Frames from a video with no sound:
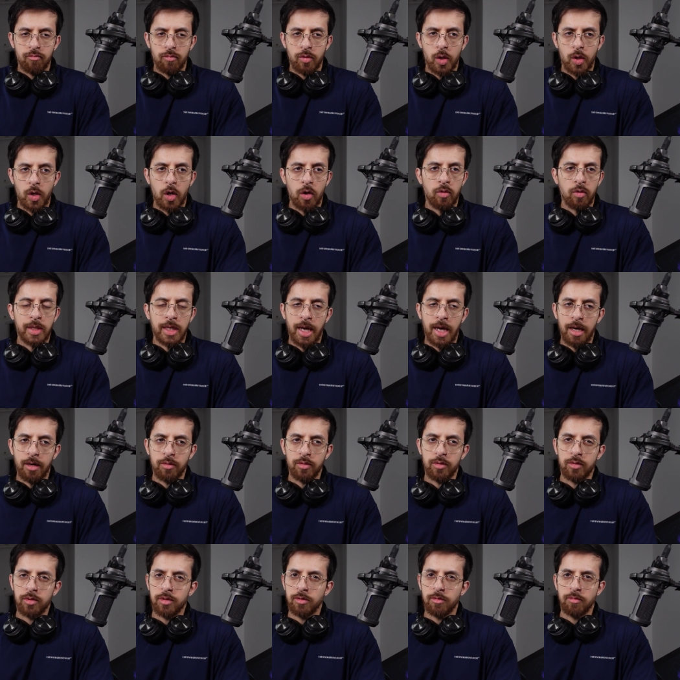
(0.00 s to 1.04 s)
goes
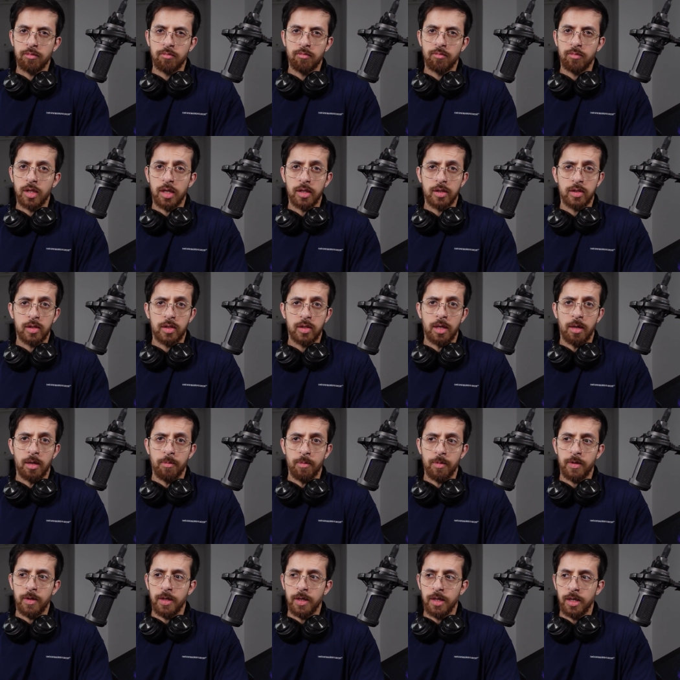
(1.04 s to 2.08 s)
out, does
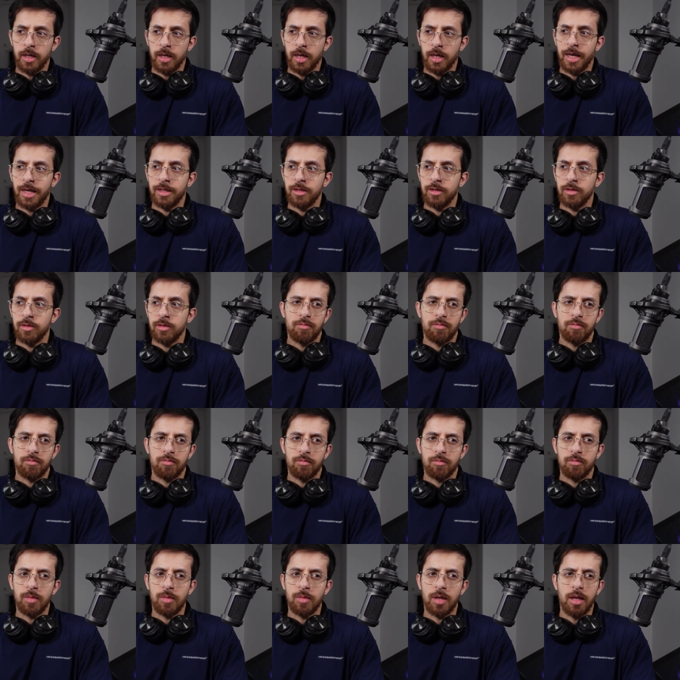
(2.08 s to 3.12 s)
something, and
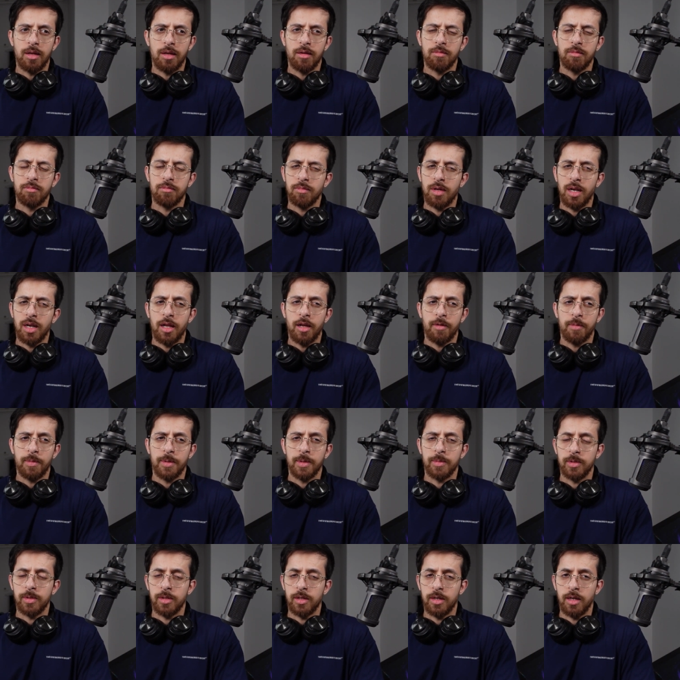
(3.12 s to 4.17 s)
um, a lot of
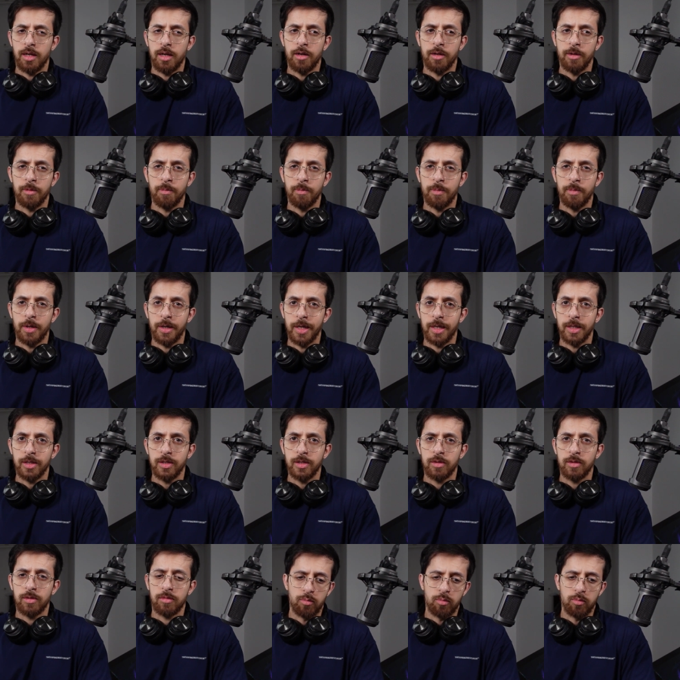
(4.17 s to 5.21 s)
people are
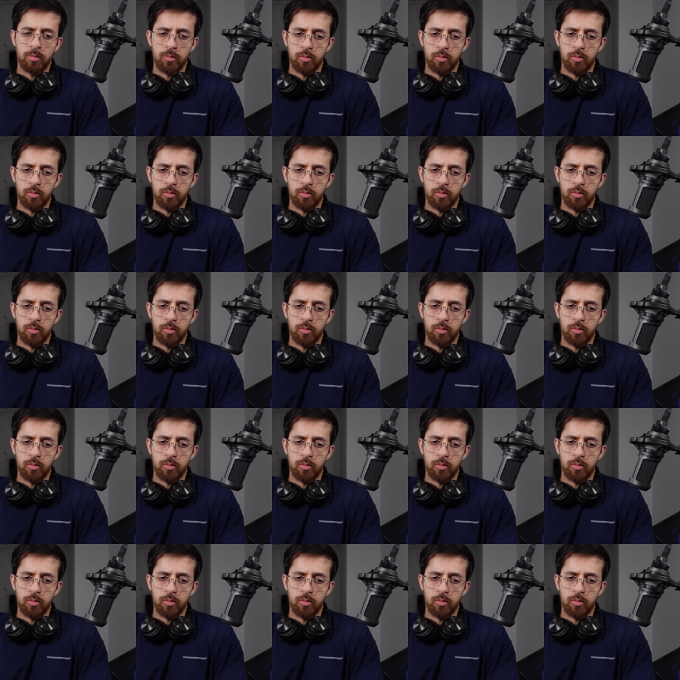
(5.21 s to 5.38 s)
impressed.